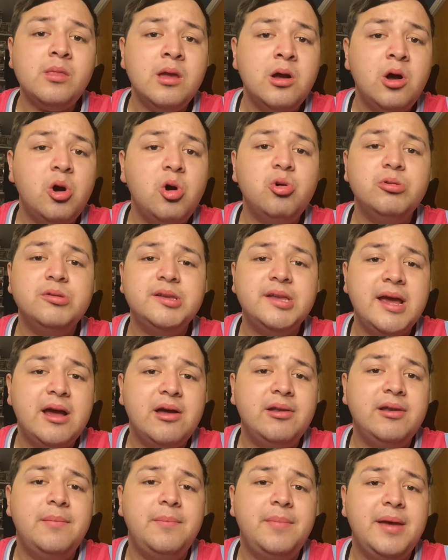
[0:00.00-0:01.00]
hold
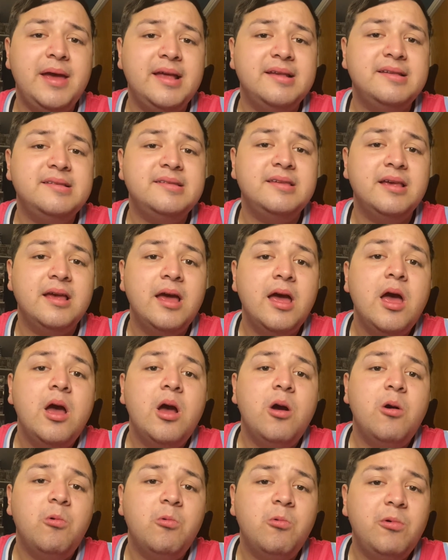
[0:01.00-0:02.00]
down the best
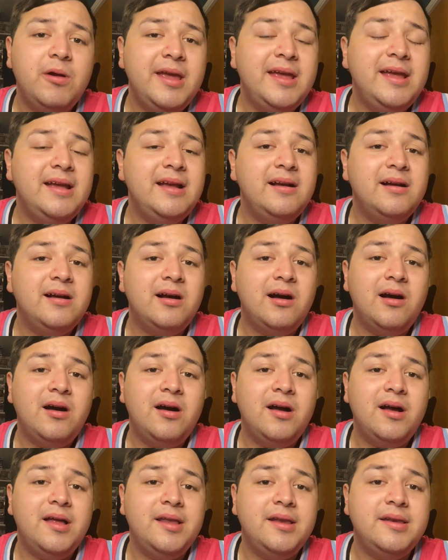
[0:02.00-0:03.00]
wing
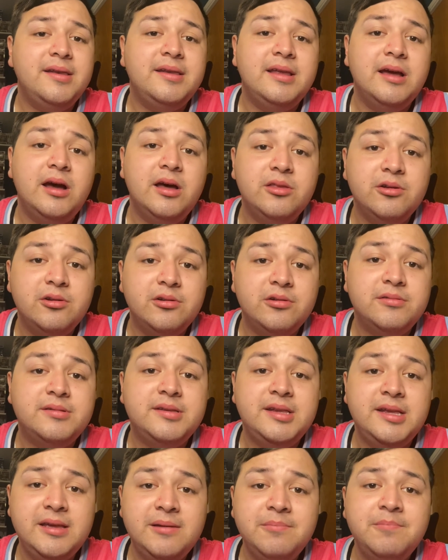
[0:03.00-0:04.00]
on the other
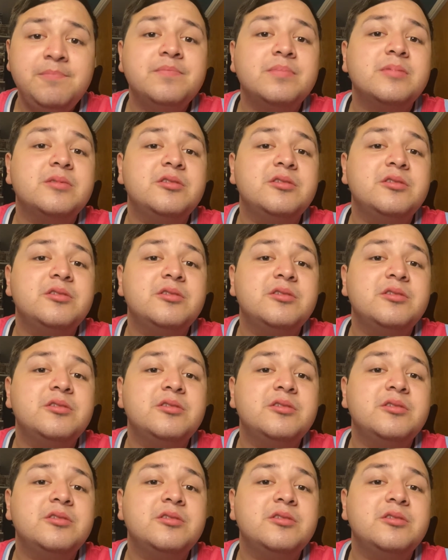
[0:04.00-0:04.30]
team.